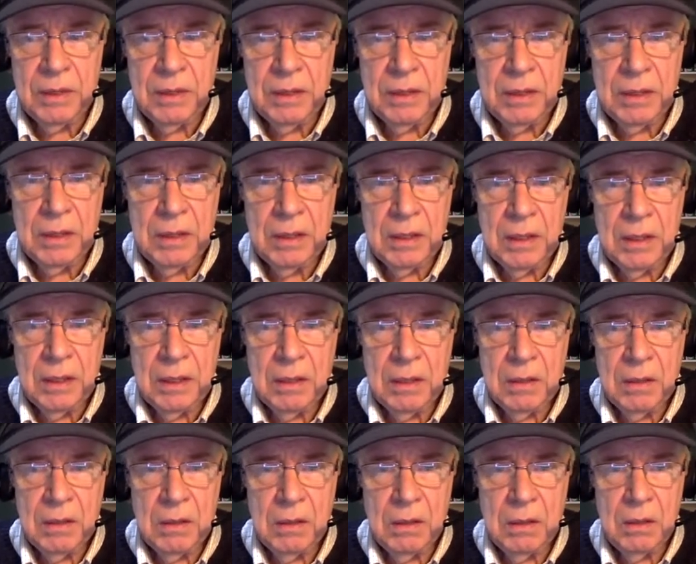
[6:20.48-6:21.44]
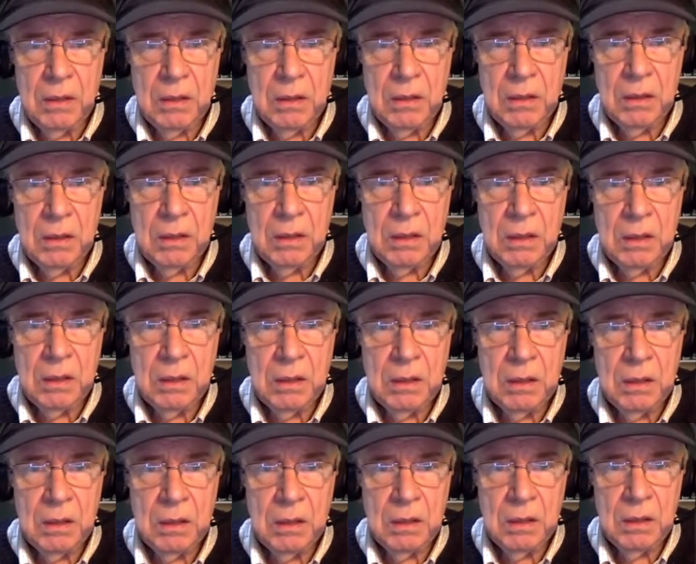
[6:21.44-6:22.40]

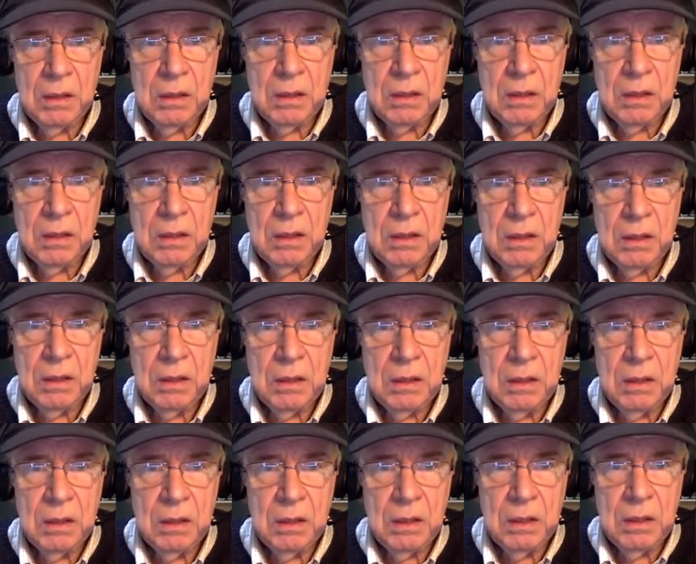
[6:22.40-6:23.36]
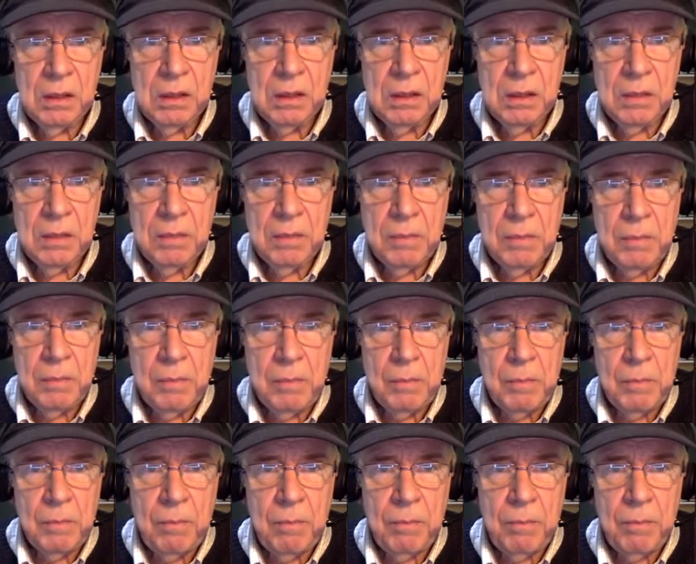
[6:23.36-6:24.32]

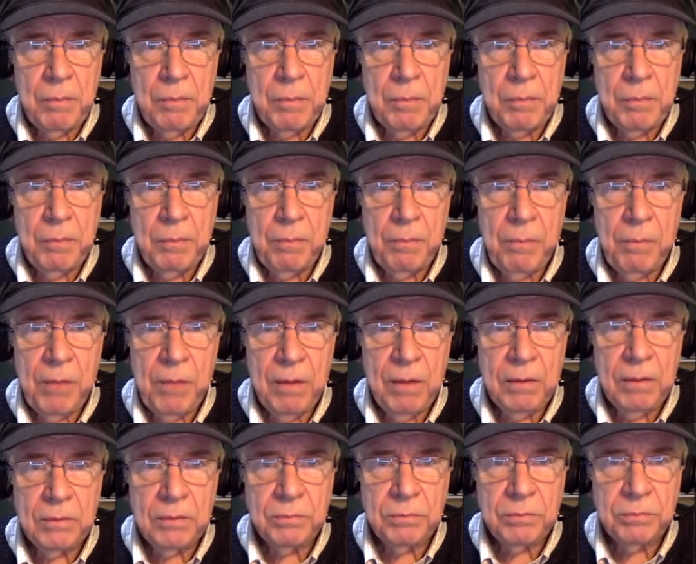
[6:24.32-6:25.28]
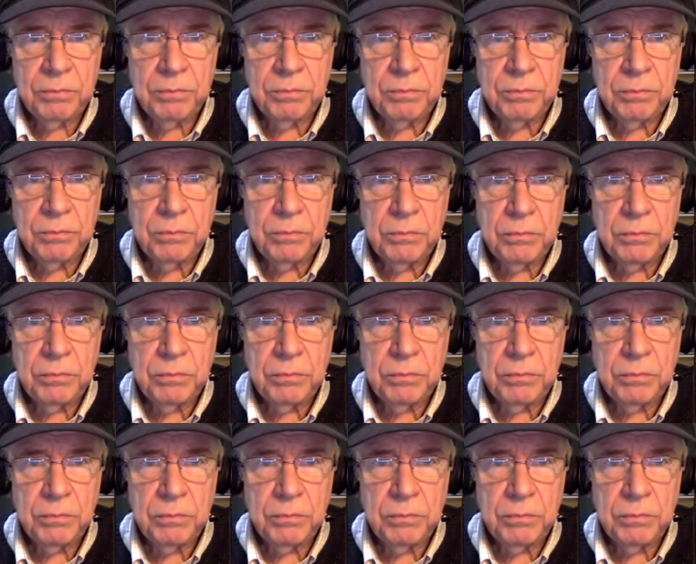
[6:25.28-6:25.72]
This person isn't speaking.